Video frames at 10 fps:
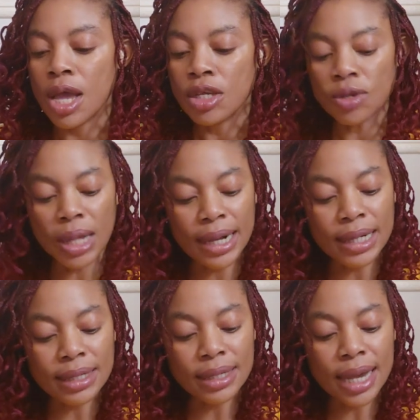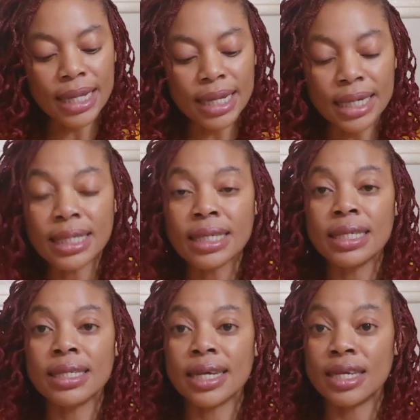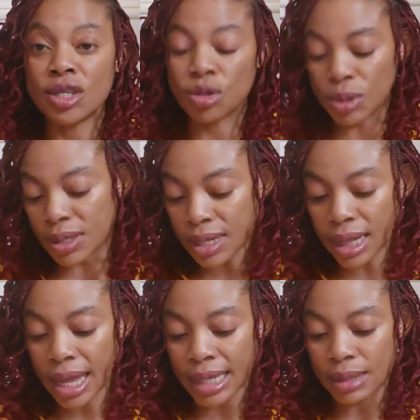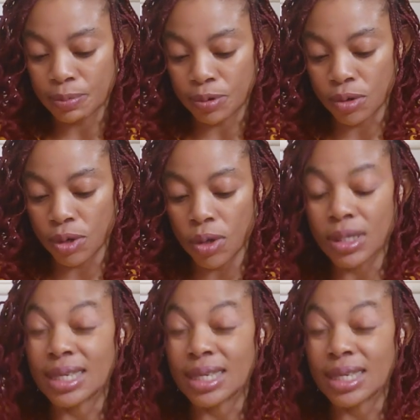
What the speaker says: So like I said, it is a Switzerland product.